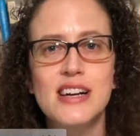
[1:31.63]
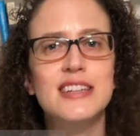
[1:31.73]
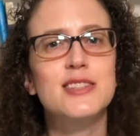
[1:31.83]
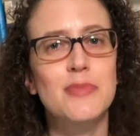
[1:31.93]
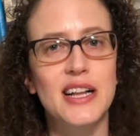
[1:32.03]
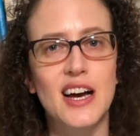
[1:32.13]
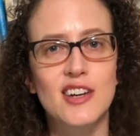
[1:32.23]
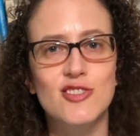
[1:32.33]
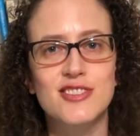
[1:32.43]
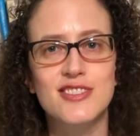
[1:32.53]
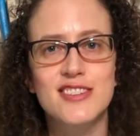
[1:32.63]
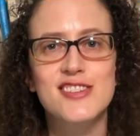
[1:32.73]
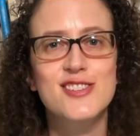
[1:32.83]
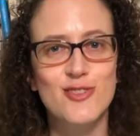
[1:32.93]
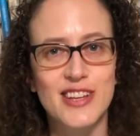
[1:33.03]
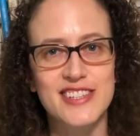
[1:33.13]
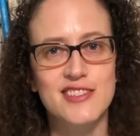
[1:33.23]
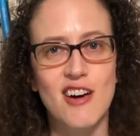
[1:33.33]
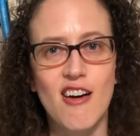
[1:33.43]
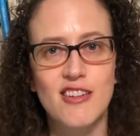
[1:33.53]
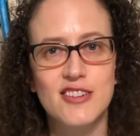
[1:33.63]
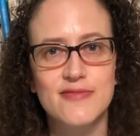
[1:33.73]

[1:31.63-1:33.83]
the bell icon. So let's talk.